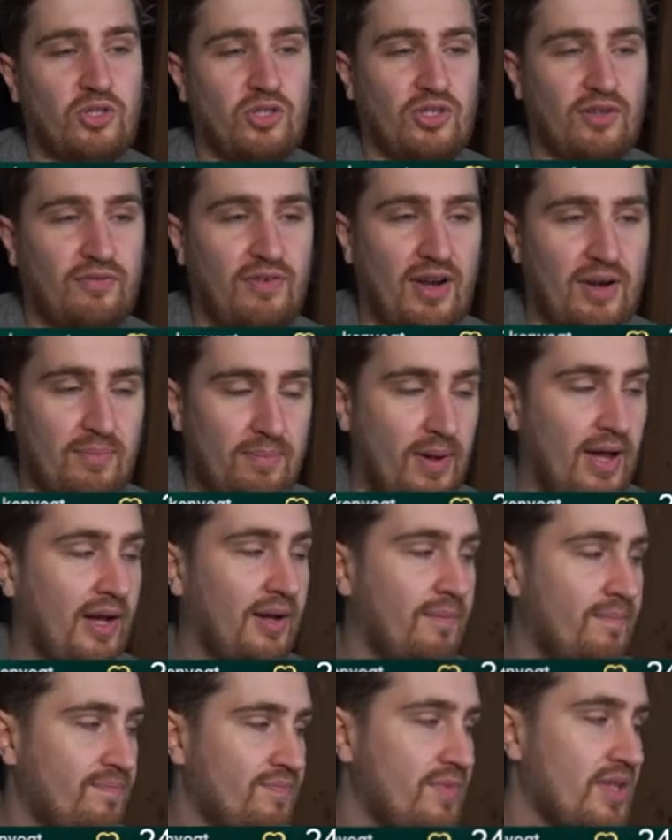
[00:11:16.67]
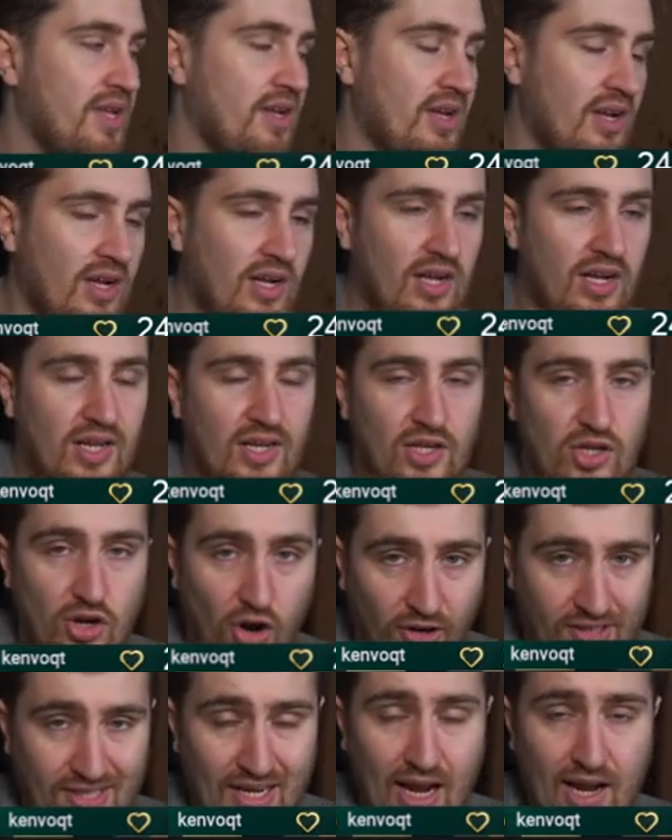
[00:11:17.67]
you defend better.
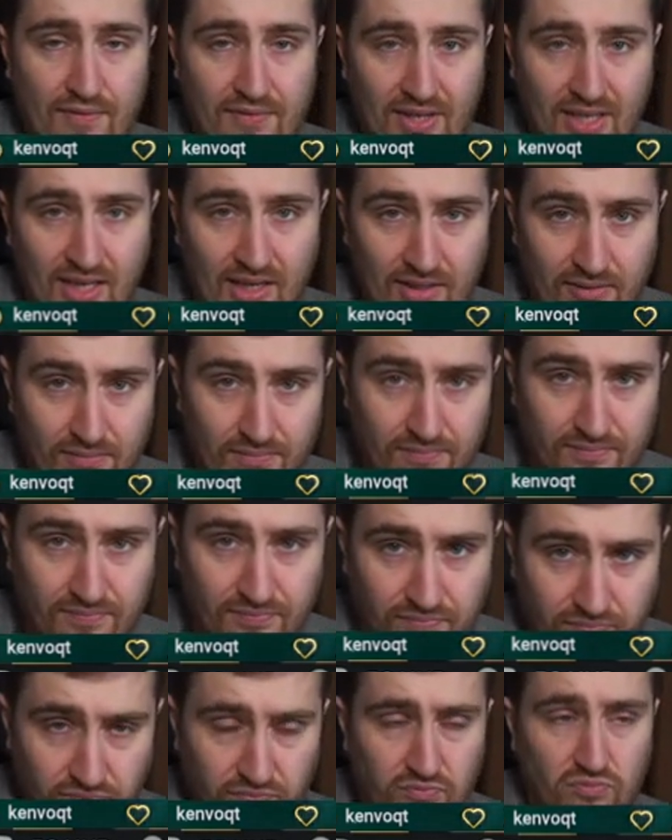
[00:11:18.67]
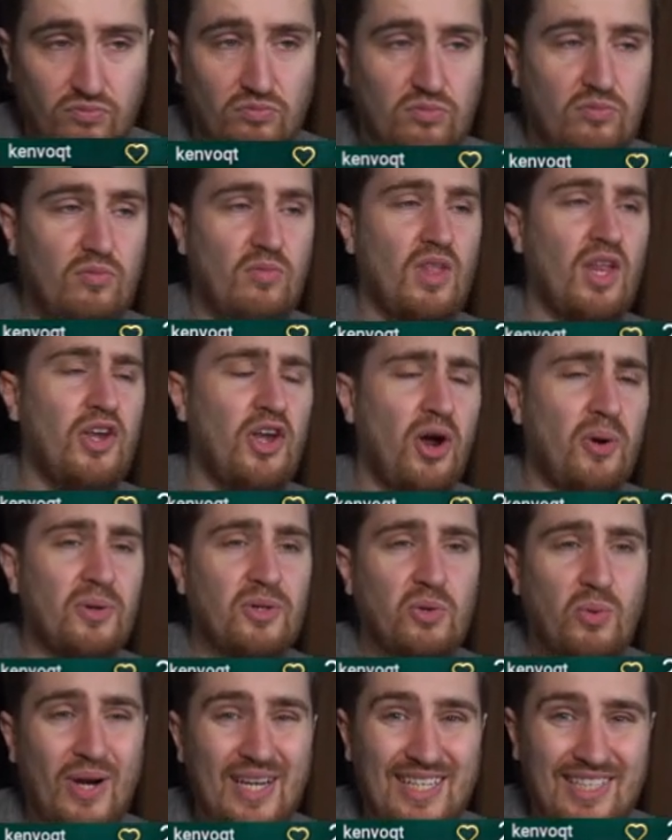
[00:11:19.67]
Not diving in. Knowing
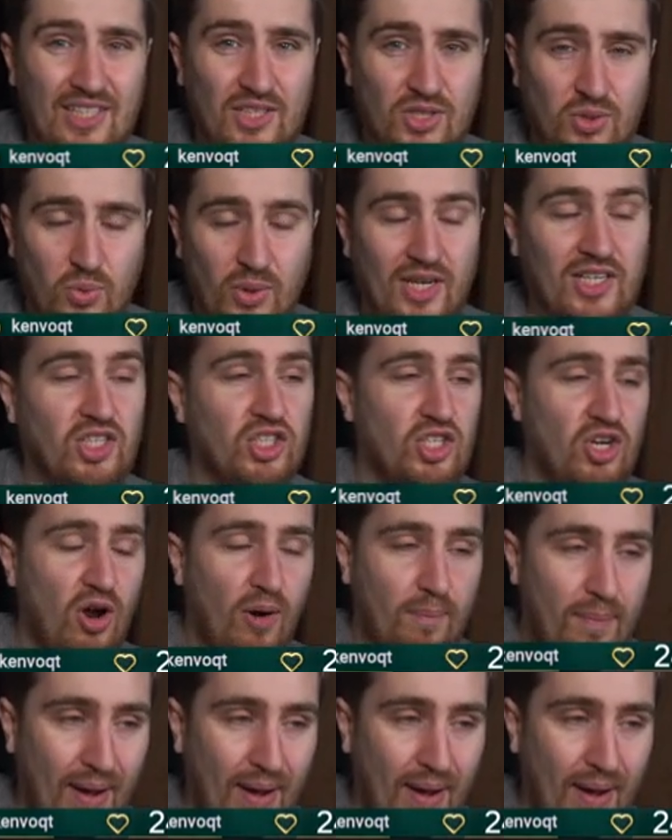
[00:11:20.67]
when to switch, not